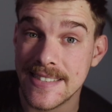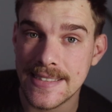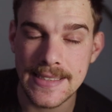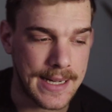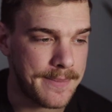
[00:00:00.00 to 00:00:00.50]

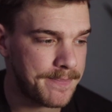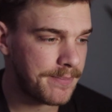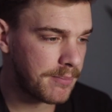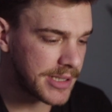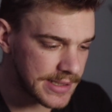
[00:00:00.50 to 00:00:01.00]
yeah,
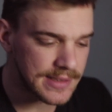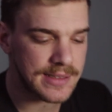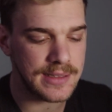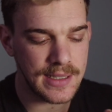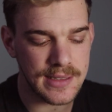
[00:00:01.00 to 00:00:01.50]
but
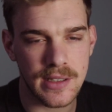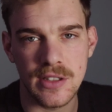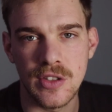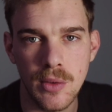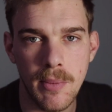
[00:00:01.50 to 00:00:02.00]
these are the
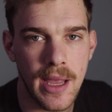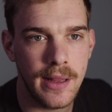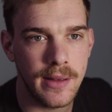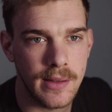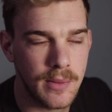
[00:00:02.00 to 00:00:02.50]
two
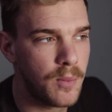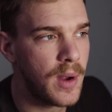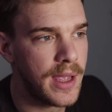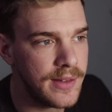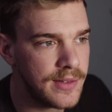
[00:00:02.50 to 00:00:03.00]
main
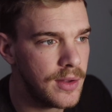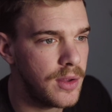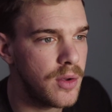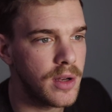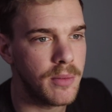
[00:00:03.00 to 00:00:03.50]
ways
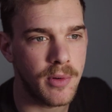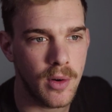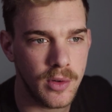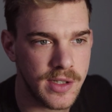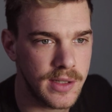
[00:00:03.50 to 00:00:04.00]
you can
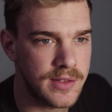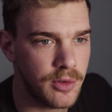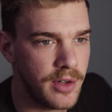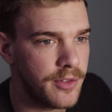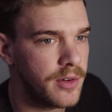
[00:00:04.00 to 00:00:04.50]
approach
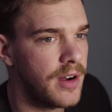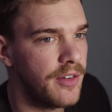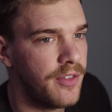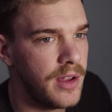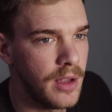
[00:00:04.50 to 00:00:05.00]
street
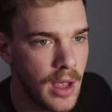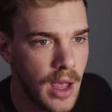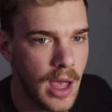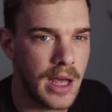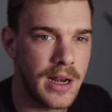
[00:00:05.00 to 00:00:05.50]
photography,
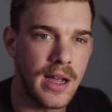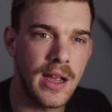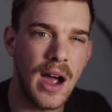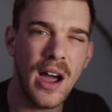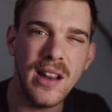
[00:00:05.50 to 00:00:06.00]
and I
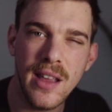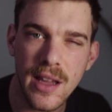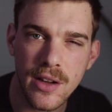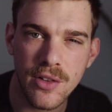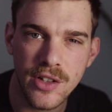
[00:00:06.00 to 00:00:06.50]
highly
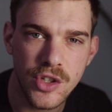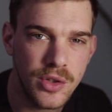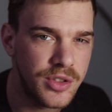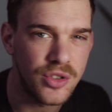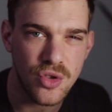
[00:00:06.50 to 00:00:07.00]
encourage you
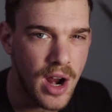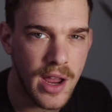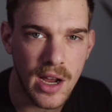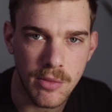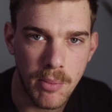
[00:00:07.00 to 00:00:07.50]
to try
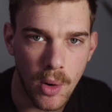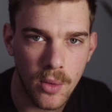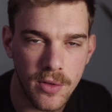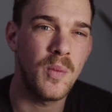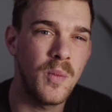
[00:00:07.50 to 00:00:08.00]
out
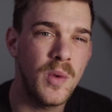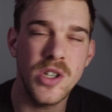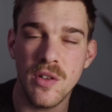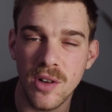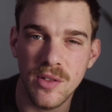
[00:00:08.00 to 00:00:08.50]
both.
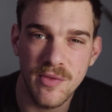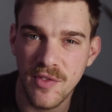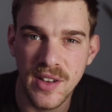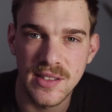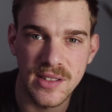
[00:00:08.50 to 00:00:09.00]
Whichever
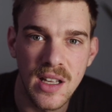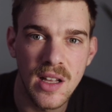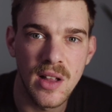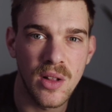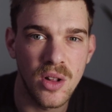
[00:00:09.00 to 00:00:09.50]
feels
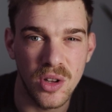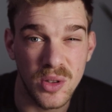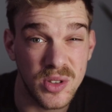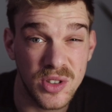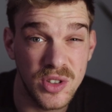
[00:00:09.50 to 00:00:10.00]

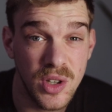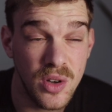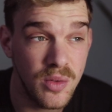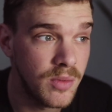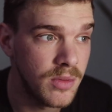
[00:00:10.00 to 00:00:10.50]
closer to
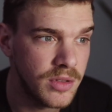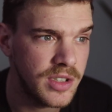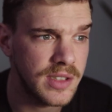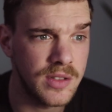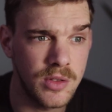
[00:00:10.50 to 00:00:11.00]
you,
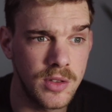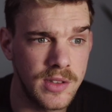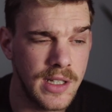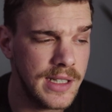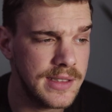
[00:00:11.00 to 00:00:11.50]
just choose
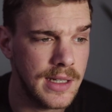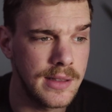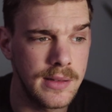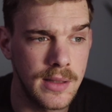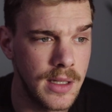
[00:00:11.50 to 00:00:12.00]
that
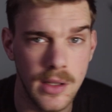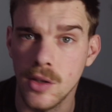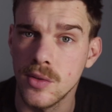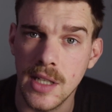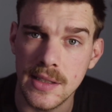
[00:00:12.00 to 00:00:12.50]
and
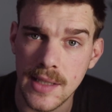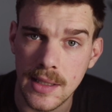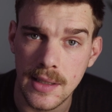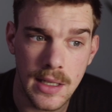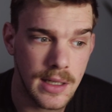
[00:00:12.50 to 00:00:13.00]
use that
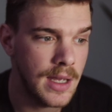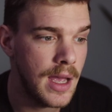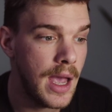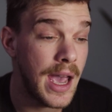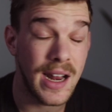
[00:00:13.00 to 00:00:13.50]
technique.
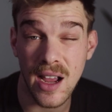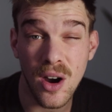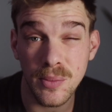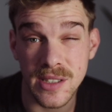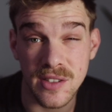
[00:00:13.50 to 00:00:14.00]
And I
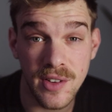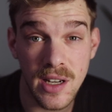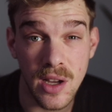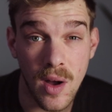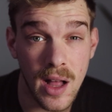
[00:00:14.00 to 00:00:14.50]
hope this
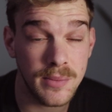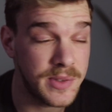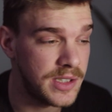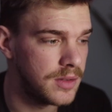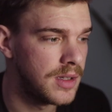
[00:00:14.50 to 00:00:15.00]
video
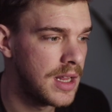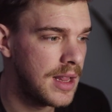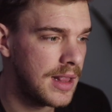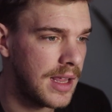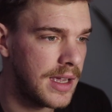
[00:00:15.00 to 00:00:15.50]
helped you.
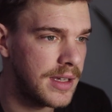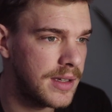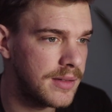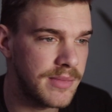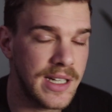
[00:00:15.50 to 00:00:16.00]
Like,
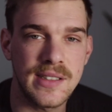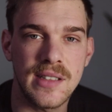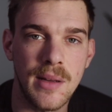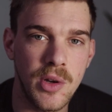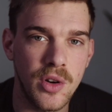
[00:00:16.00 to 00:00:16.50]
next
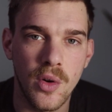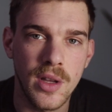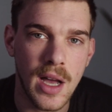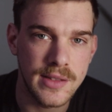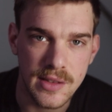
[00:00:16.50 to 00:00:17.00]
time you're
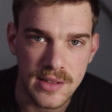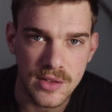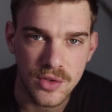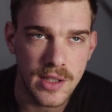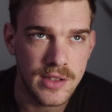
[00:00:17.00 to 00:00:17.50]
going out to the
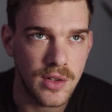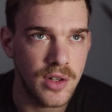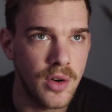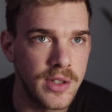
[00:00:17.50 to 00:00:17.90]
street, you're going